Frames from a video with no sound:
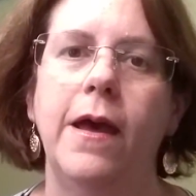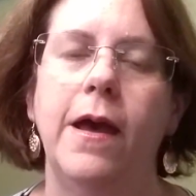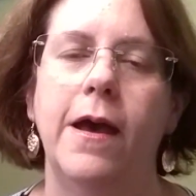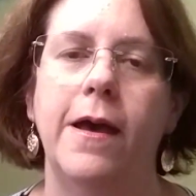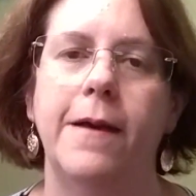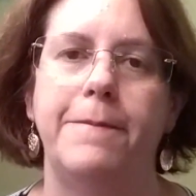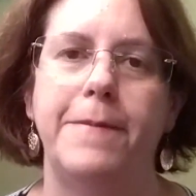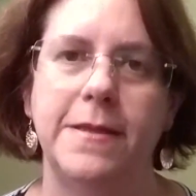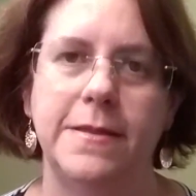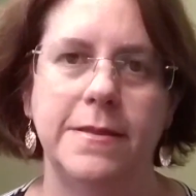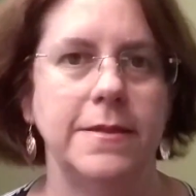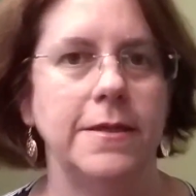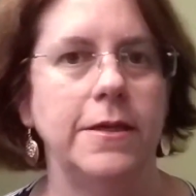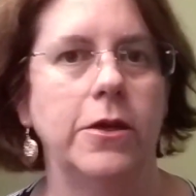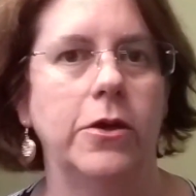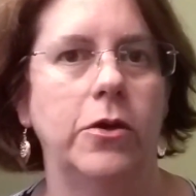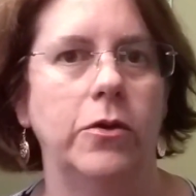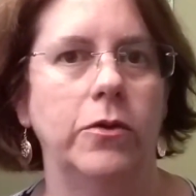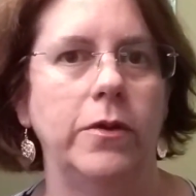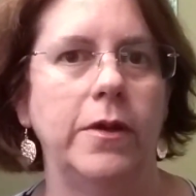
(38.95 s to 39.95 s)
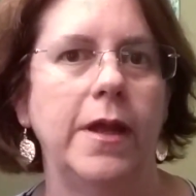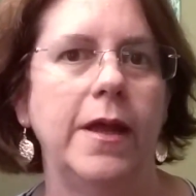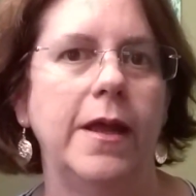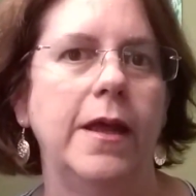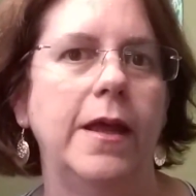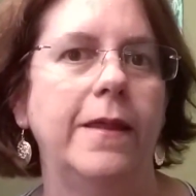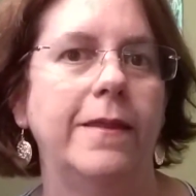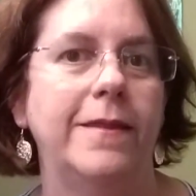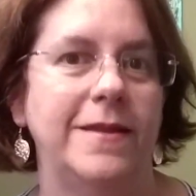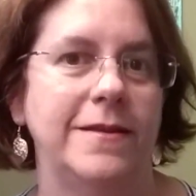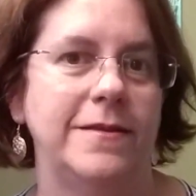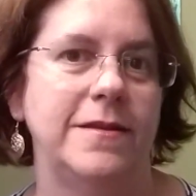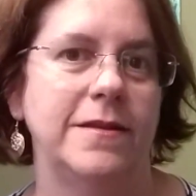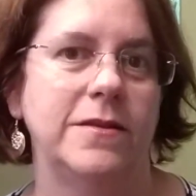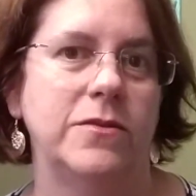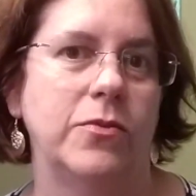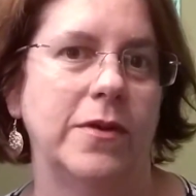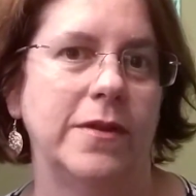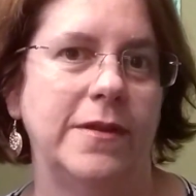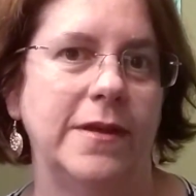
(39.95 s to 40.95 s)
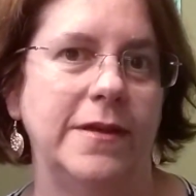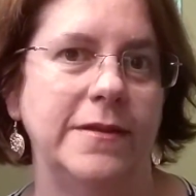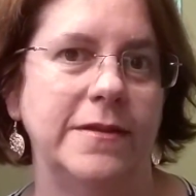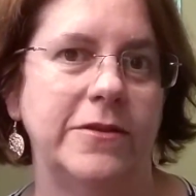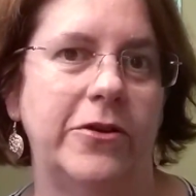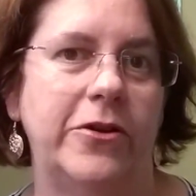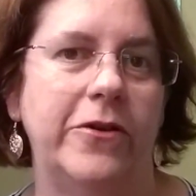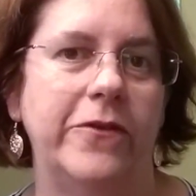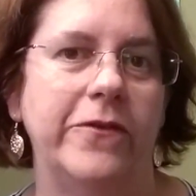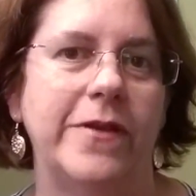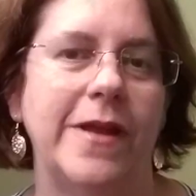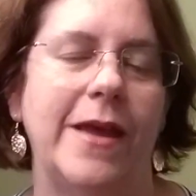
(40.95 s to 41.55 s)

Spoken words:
a pension, this is what they served.